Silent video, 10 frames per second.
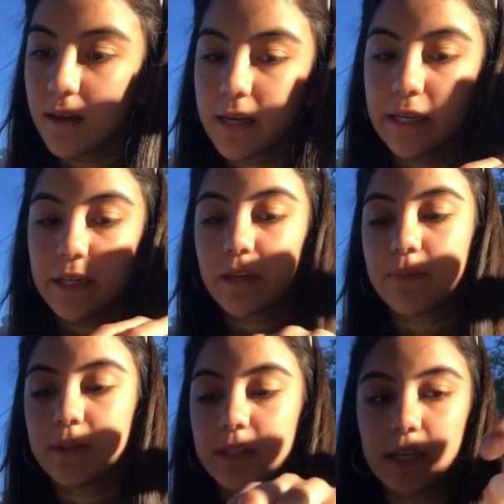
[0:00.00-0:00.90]
Okay, now you can
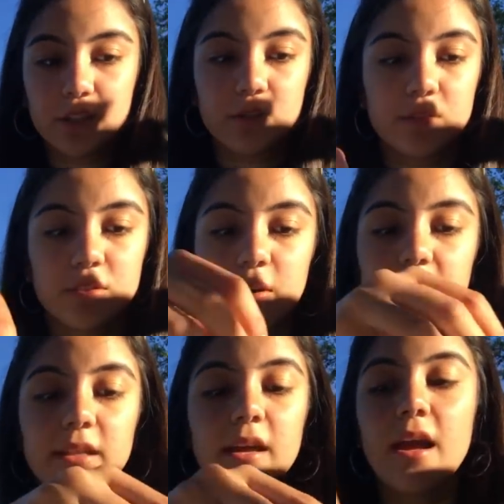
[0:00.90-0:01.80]
put these extra ones away.
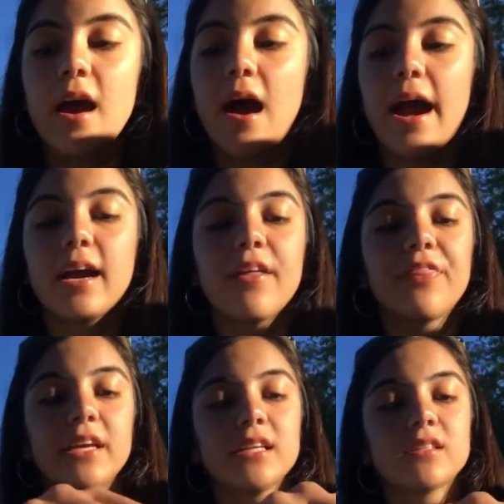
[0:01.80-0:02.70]
I got
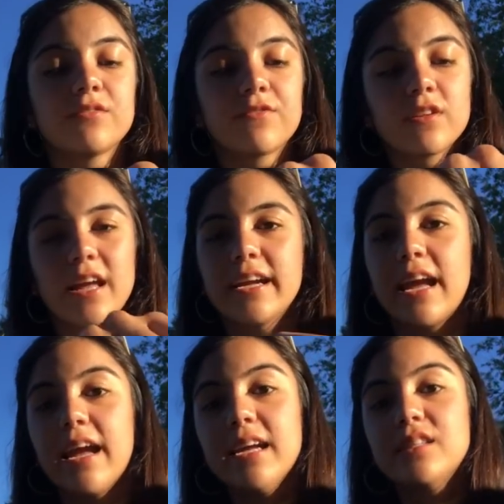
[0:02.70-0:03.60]
these for
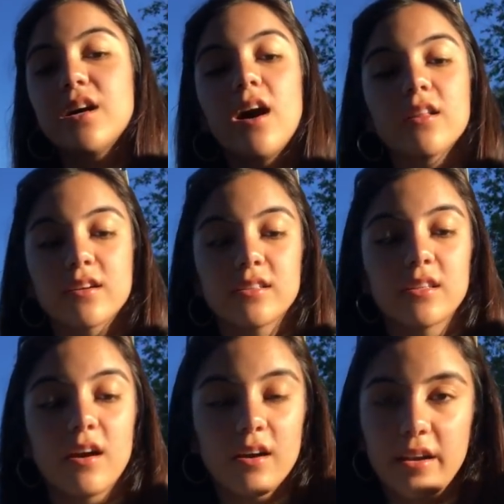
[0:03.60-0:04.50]
like $8
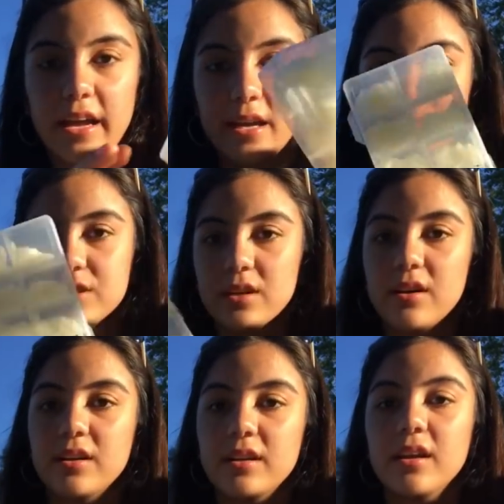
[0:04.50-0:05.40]
on
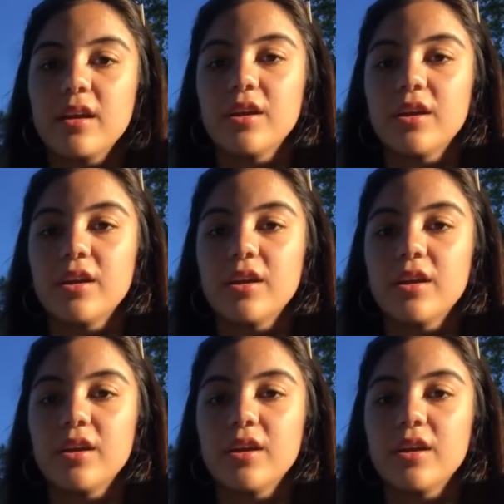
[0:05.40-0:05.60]
Amazon.